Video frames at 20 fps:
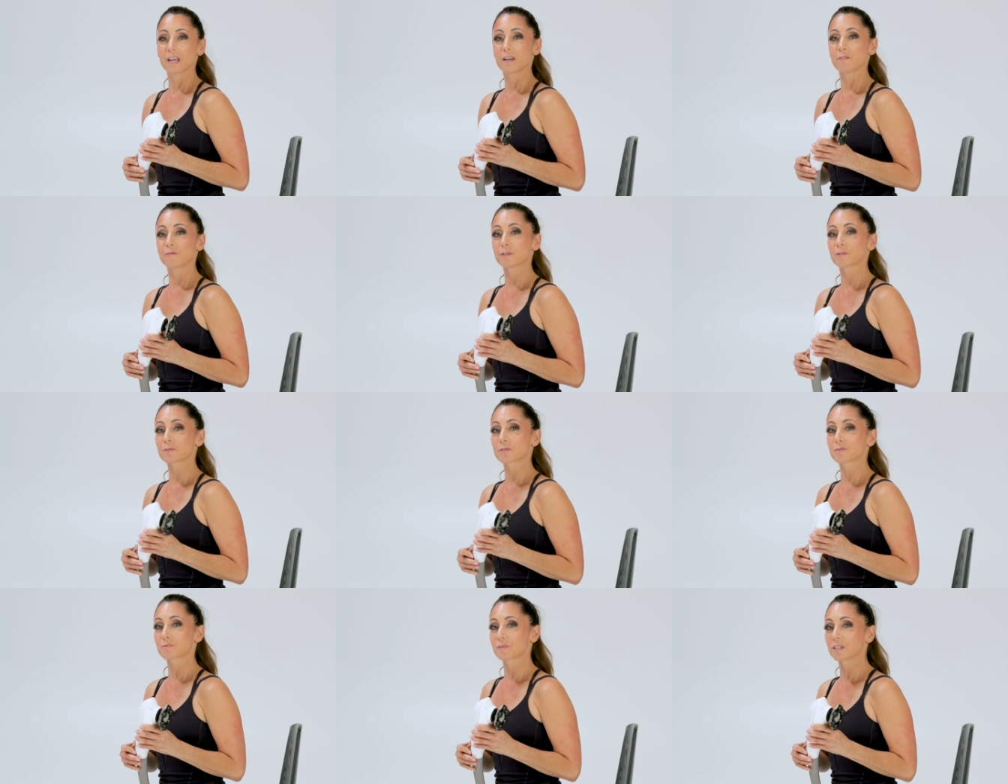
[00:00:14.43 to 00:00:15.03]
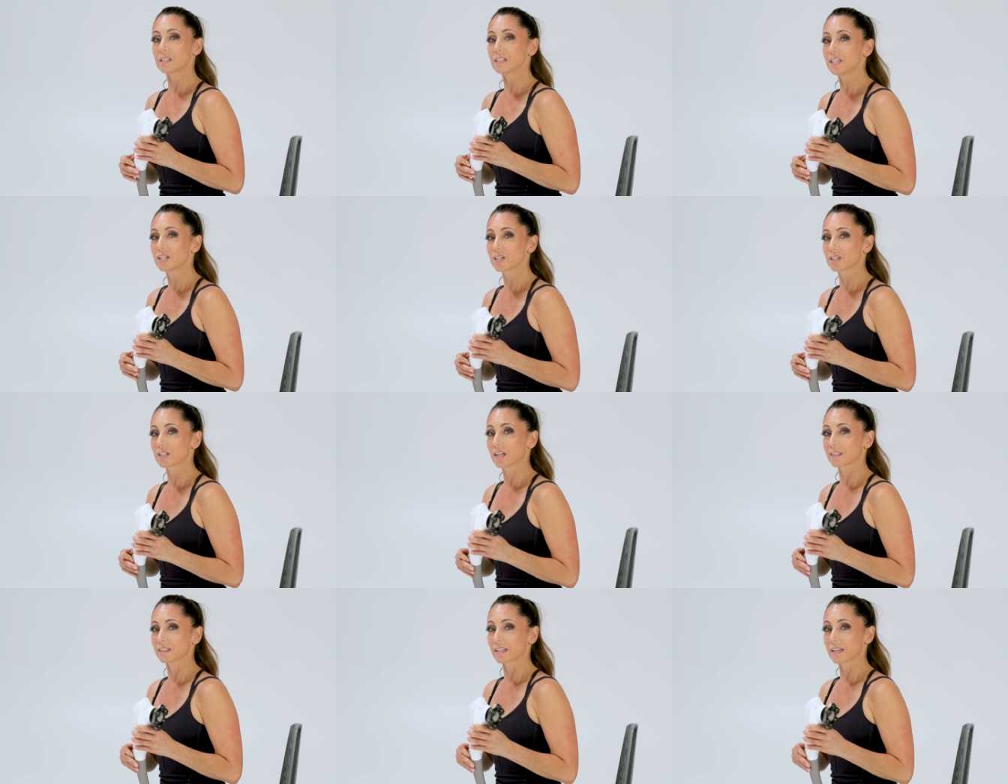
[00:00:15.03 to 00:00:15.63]
It feels really
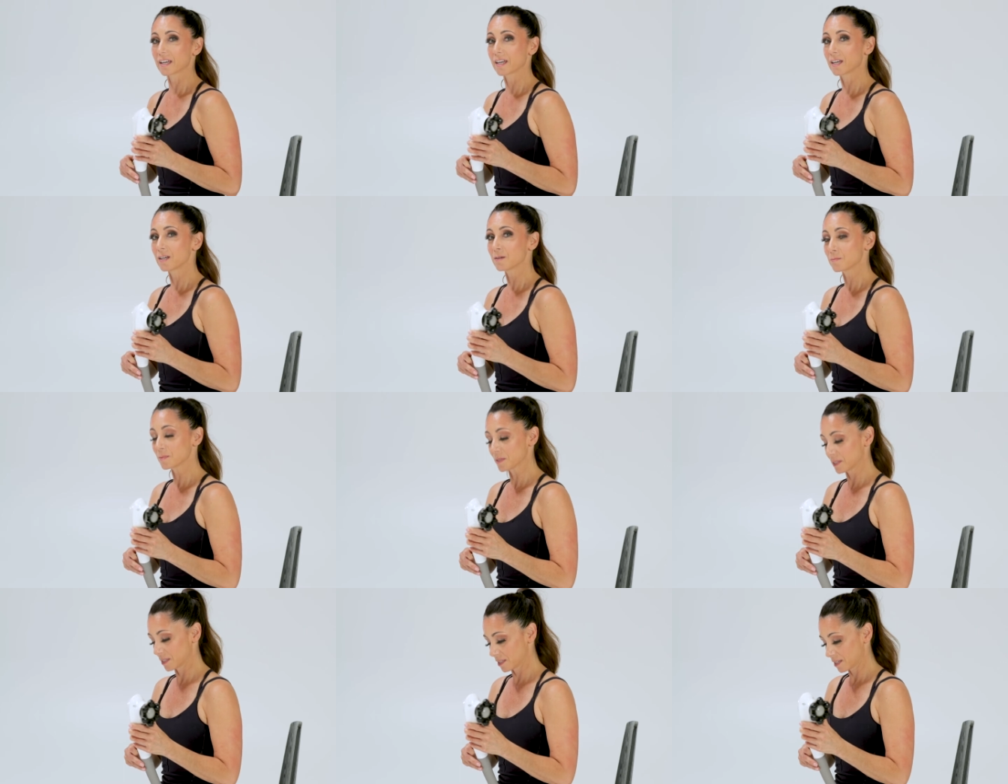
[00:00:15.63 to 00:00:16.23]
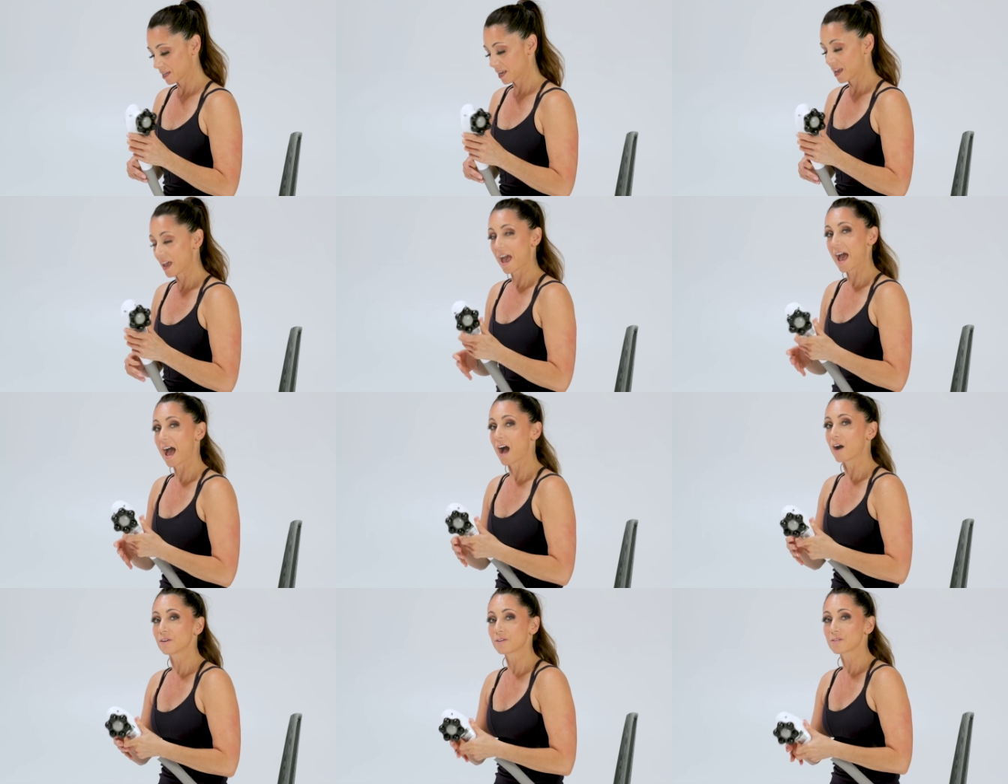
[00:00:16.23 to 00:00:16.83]
good on the hips,
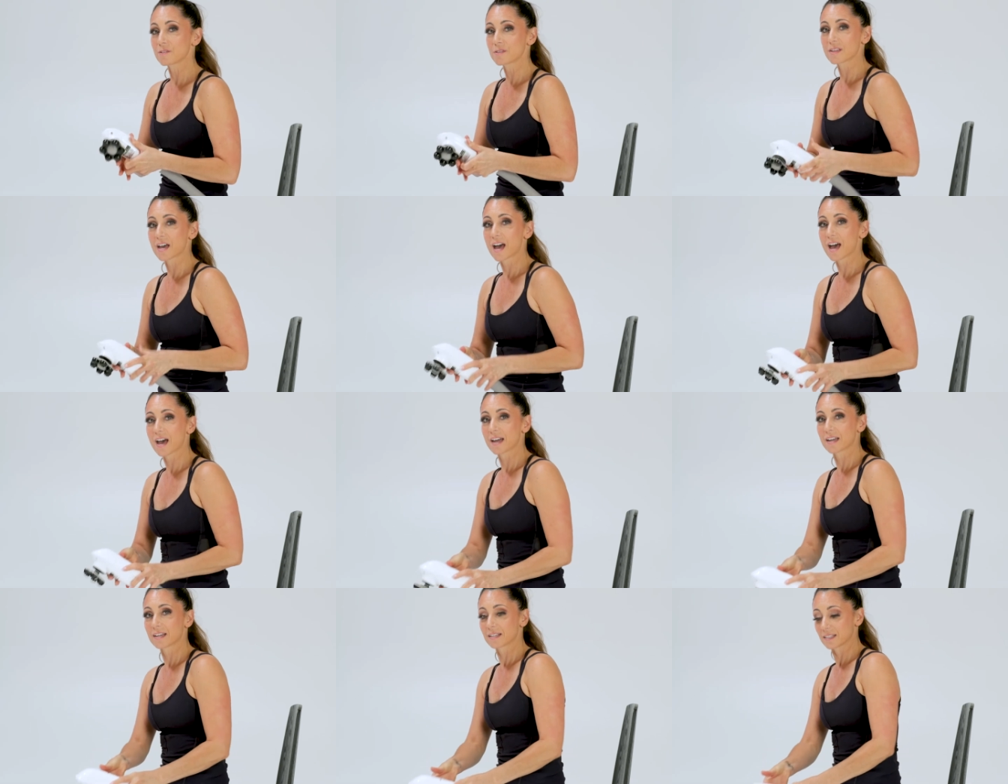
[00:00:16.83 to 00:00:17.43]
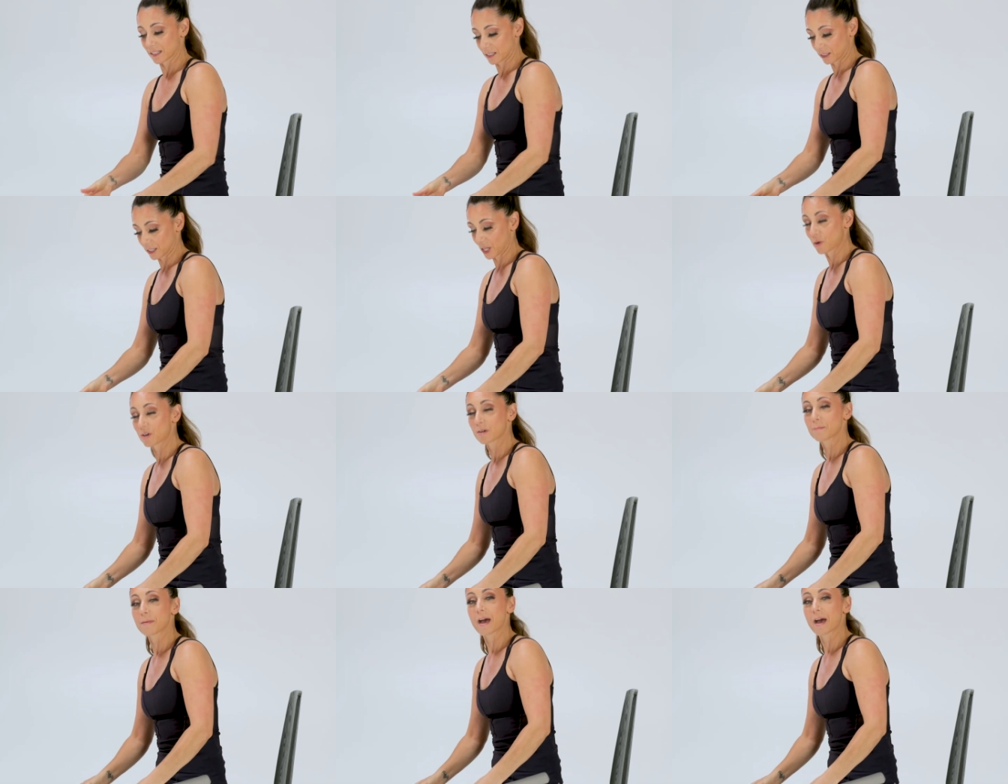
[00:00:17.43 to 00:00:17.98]
outer thighs, lower